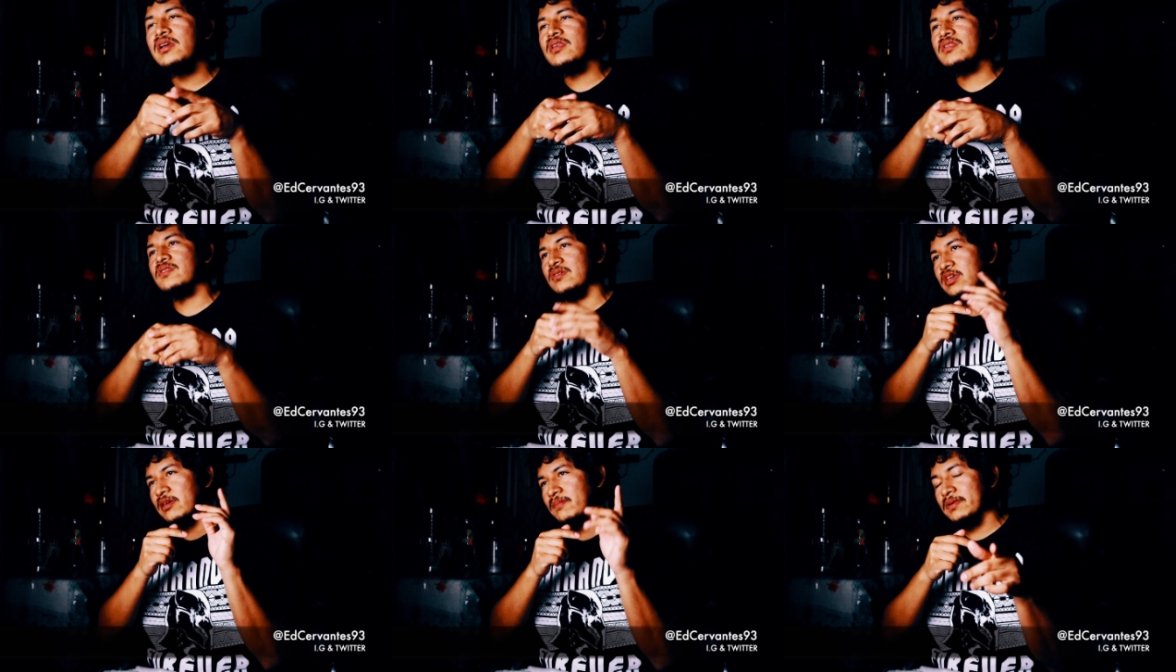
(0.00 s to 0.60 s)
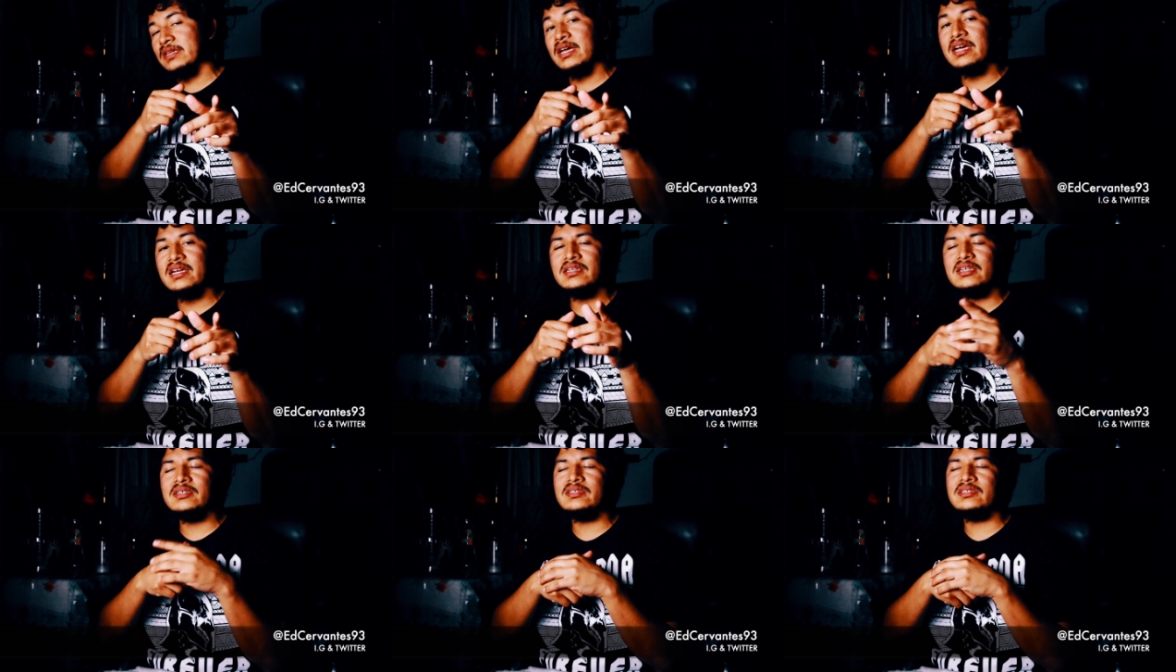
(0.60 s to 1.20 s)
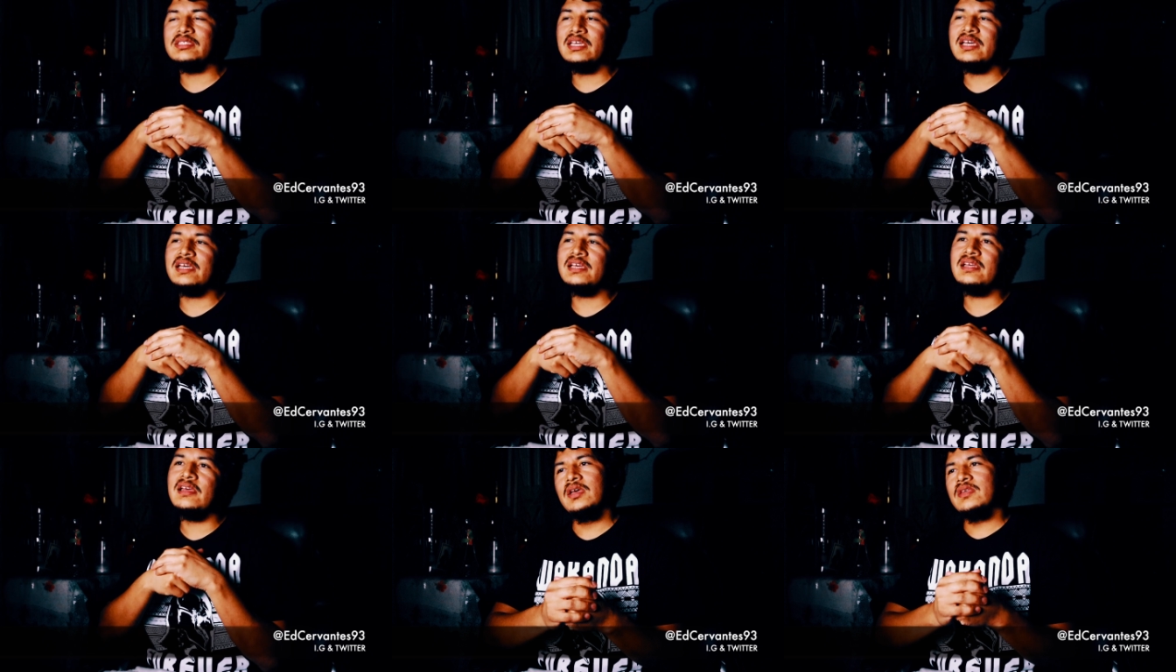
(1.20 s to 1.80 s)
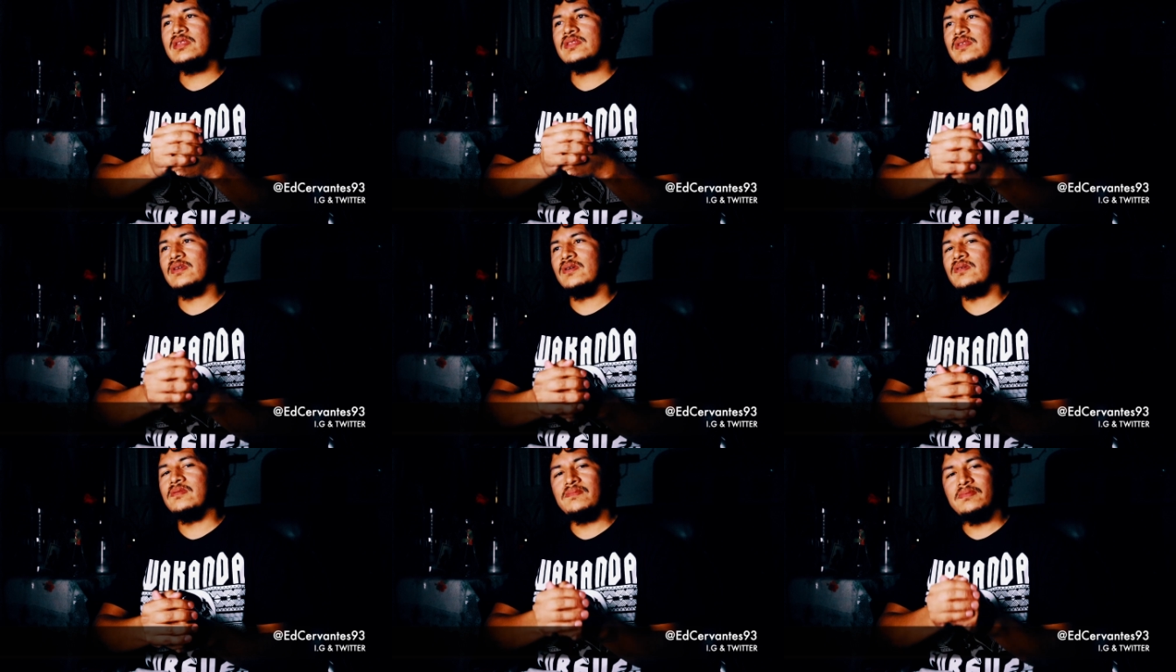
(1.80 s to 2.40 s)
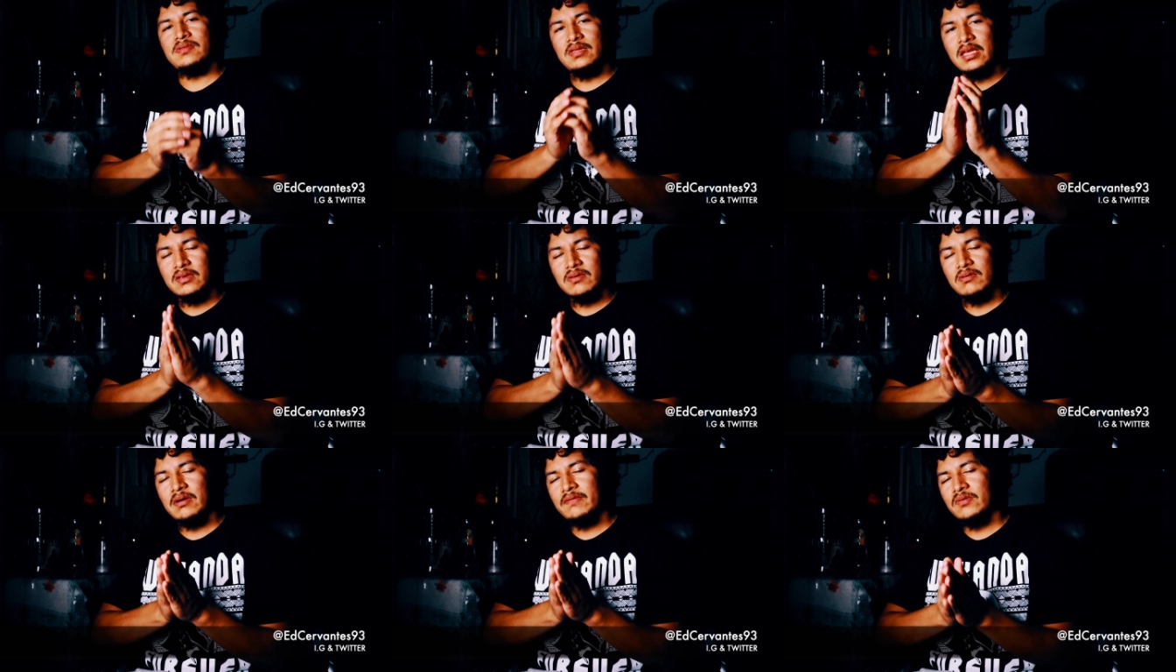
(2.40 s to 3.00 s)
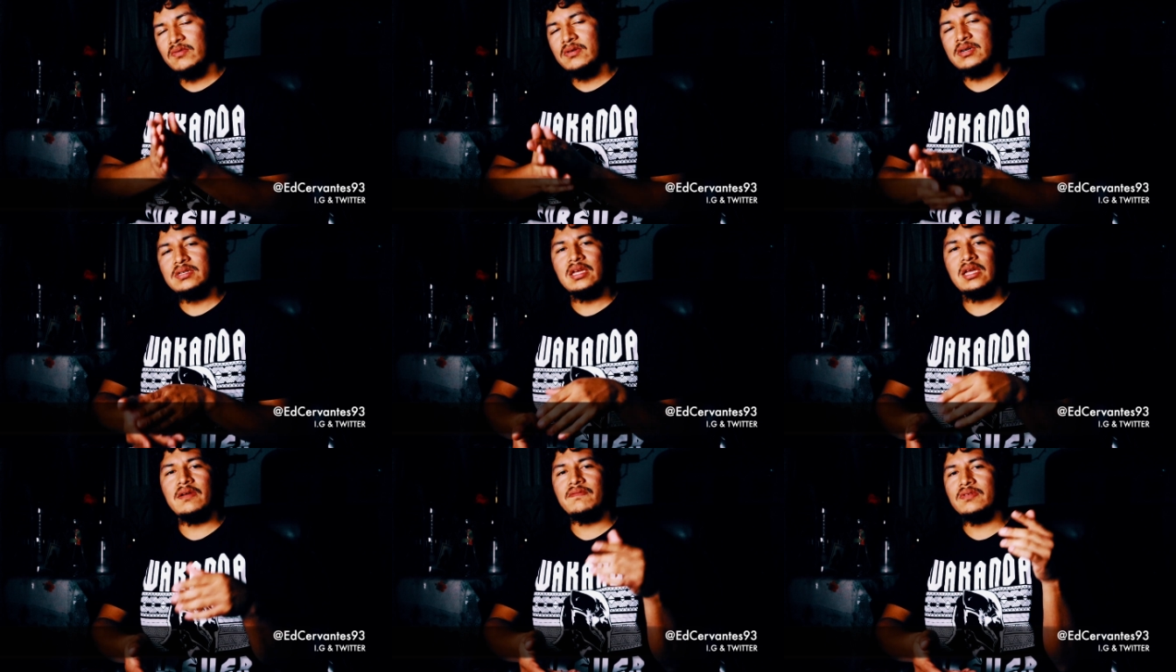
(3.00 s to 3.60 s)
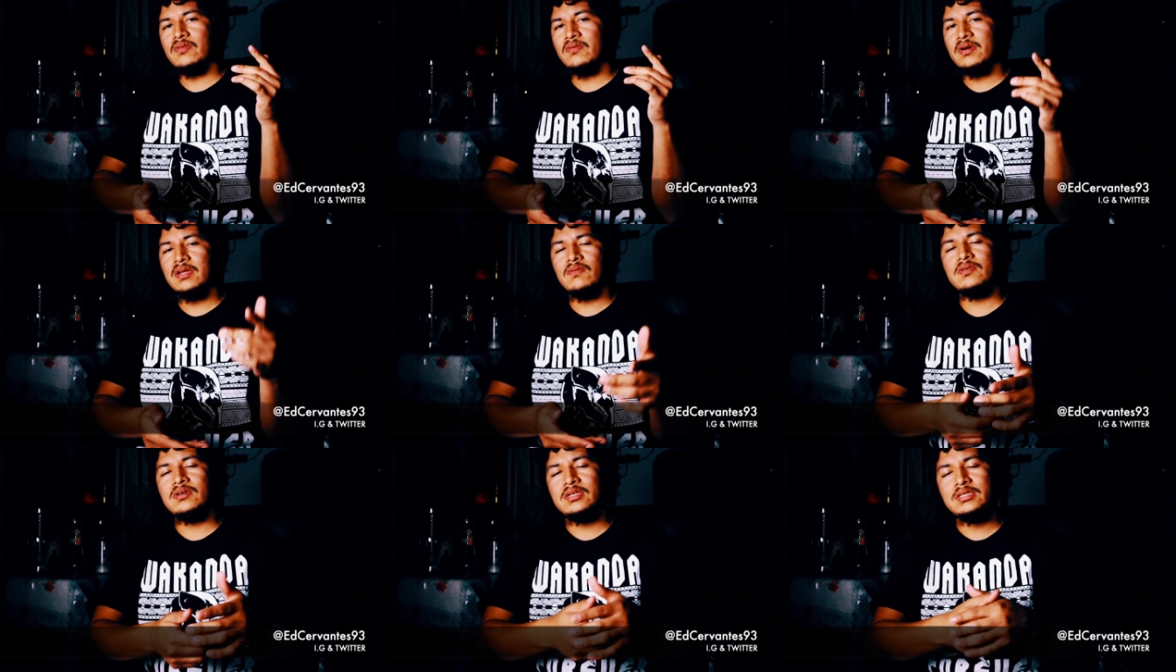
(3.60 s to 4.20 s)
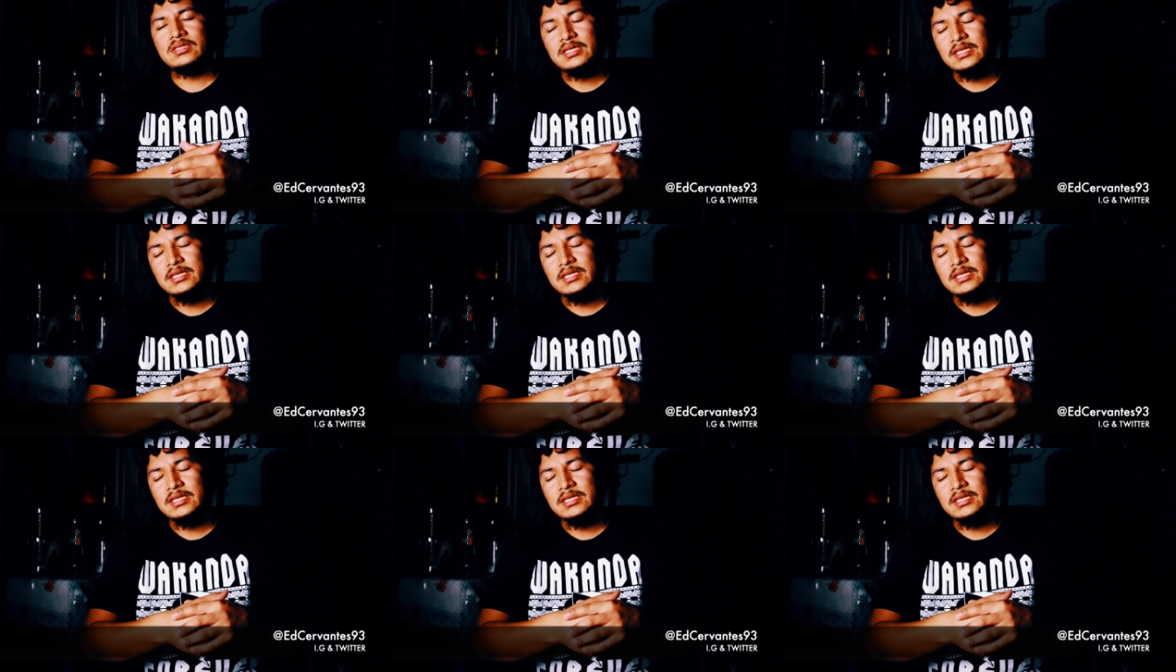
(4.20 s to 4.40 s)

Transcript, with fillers: So keep an eye out on that. So thank you, everyone. Have a great one,